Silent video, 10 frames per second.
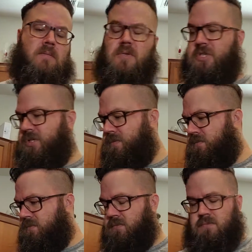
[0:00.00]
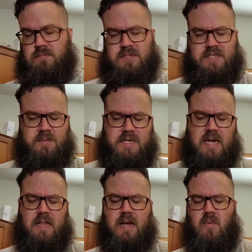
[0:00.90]
which seems
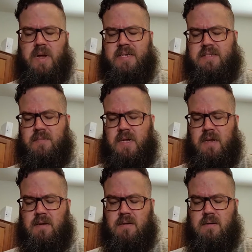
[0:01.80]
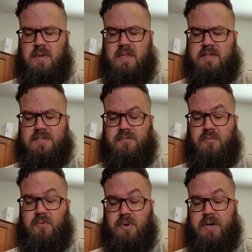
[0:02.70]
kind of like a waste to me. I mean, unless they're
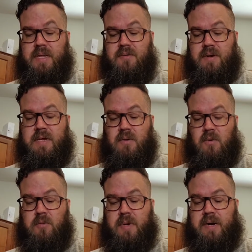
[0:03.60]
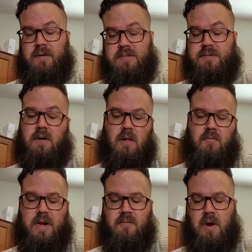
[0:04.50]
really, really old barrels are
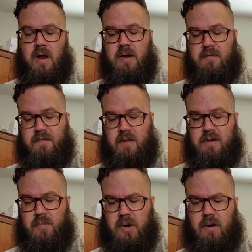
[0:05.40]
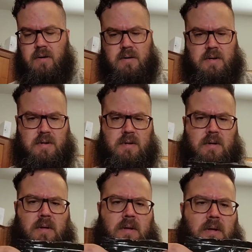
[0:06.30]
already rotting or falling apart.
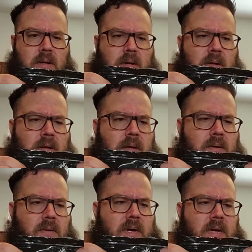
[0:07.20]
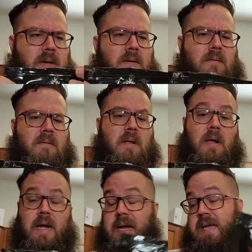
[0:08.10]
Okay.
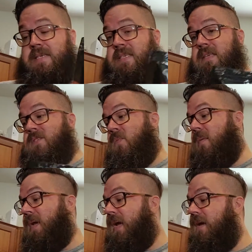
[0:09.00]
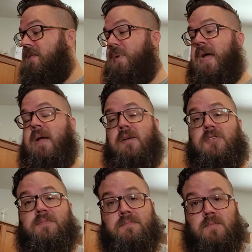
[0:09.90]
I guess it doesn't want me to get in the
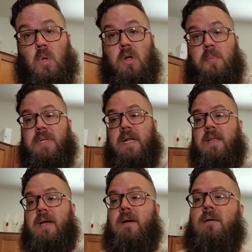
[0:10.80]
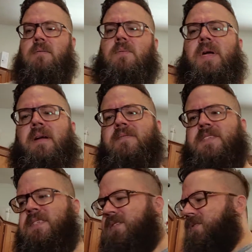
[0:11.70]
package. We'll open that later. Oh wait, I have
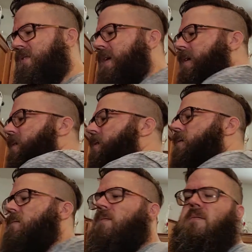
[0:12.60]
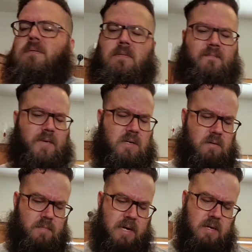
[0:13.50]
scissors right here. Fuck
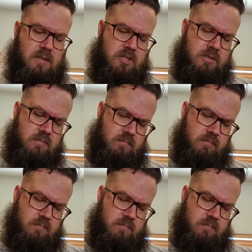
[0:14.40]
you, package.